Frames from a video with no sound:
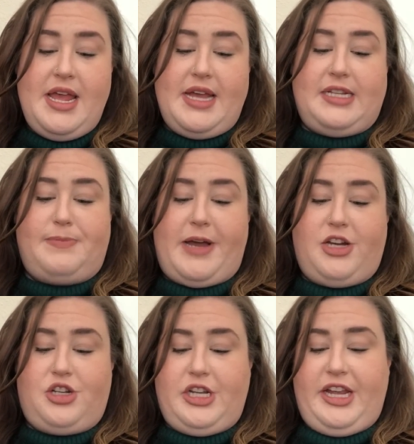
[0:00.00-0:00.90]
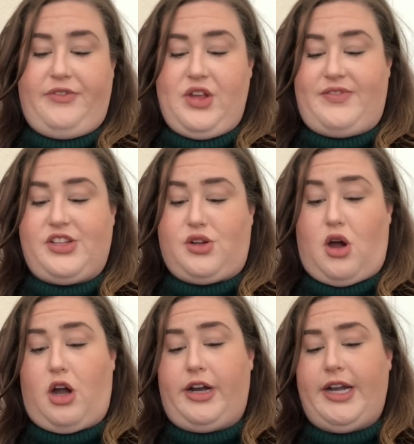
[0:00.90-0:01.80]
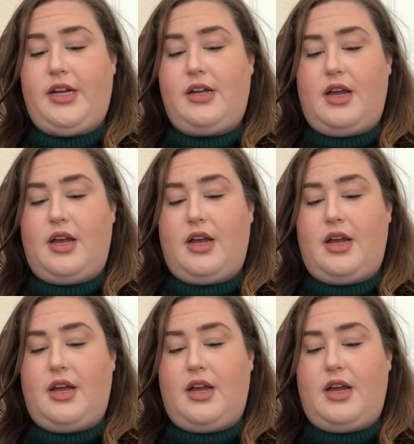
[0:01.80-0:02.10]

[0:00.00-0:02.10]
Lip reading: especially if you have scarring.